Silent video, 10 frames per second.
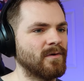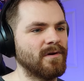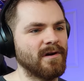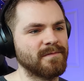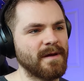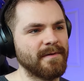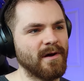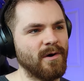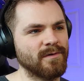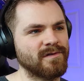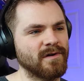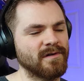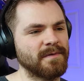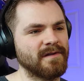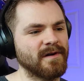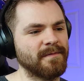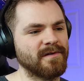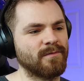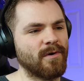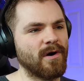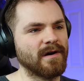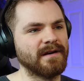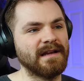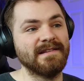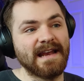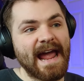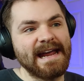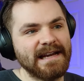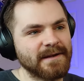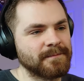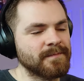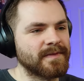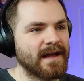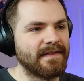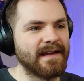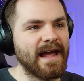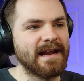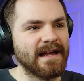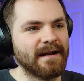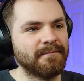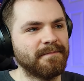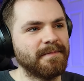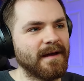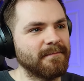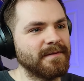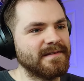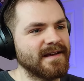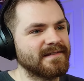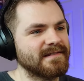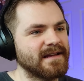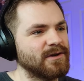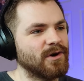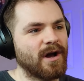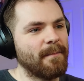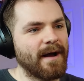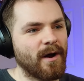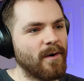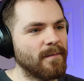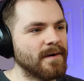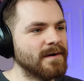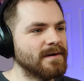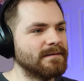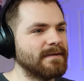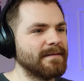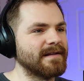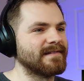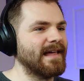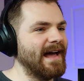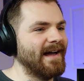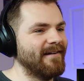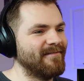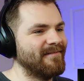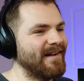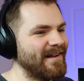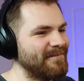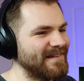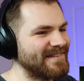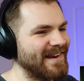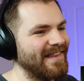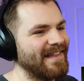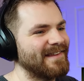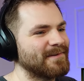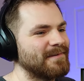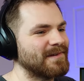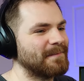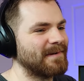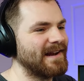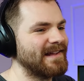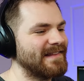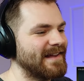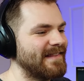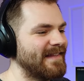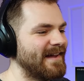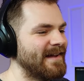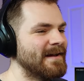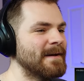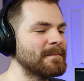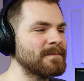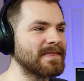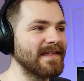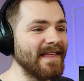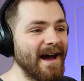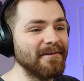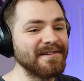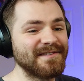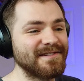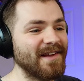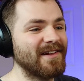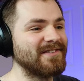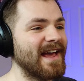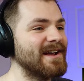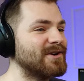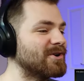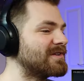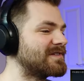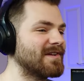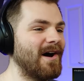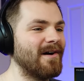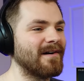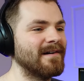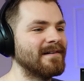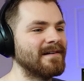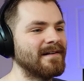Who knows? Maybe the whole song has been interpreted wrong, and he's an alien, and the alien and BTS are saying you gotta come back home. Maybe it's that. Maybe it's something like that. That's why we saw the planet at the end there. And that was such a good song.